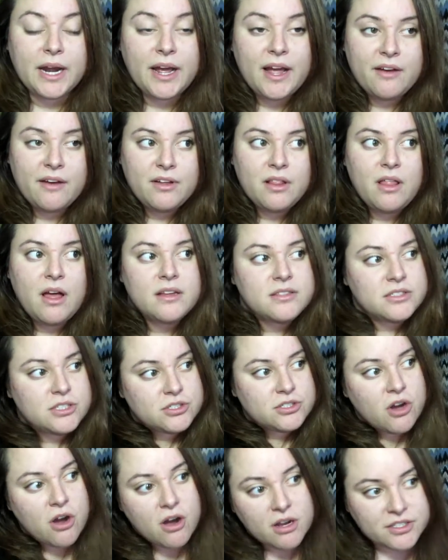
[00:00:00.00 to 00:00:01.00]
I have a lot to
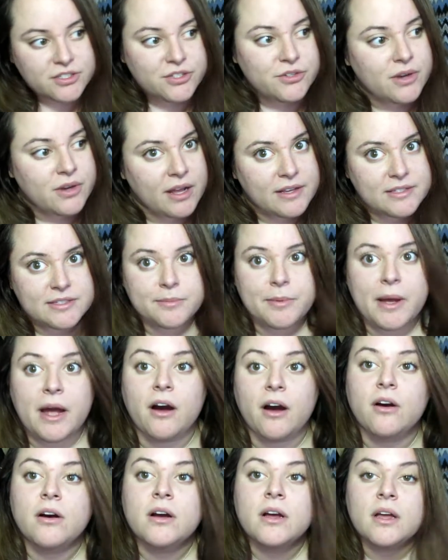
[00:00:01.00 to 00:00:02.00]
talk to you guys
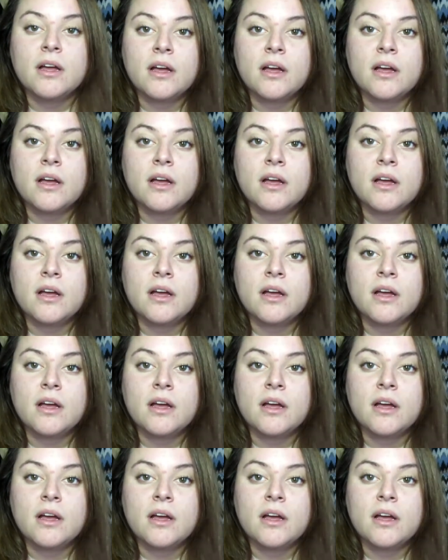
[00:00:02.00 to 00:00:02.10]
about.